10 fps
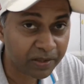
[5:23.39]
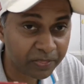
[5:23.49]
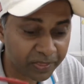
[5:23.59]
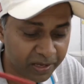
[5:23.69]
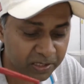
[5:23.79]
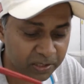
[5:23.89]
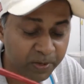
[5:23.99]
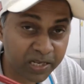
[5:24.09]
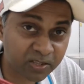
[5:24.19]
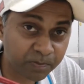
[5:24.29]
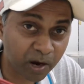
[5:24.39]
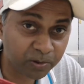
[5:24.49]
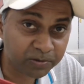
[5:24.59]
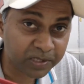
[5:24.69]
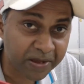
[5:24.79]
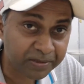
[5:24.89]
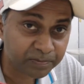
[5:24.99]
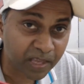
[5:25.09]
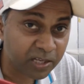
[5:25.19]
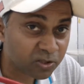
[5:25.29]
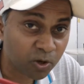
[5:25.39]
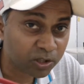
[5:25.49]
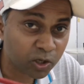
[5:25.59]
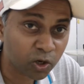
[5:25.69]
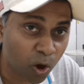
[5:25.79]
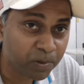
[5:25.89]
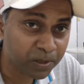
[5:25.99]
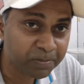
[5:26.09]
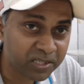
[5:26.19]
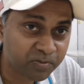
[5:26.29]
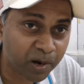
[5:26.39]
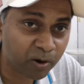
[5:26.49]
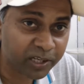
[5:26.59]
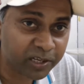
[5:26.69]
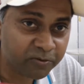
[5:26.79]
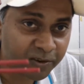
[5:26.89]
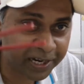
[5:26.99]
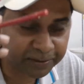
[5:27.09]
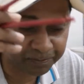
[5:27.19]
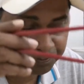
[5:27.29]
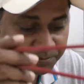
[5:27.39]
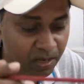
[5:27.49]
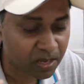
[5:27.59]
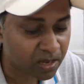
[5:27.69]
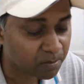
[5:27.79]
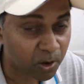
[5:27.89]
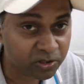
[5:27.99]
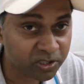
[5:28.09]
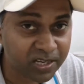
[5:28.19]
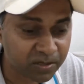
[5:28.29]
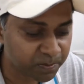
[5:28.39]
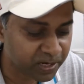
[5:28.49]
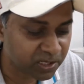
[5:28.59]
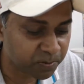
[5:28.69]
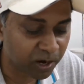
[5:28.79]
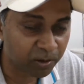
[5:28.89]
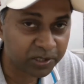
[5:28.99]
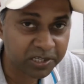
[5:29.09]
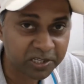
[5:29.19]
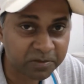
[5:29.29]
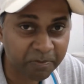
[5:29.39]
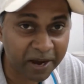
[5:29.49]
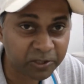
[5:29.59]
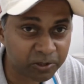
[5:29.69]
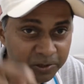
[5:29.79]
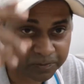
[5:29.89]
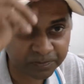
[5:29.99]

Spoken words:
This bean sprout, it is not the normal bean sprout that you find. But this bean sprout is actually,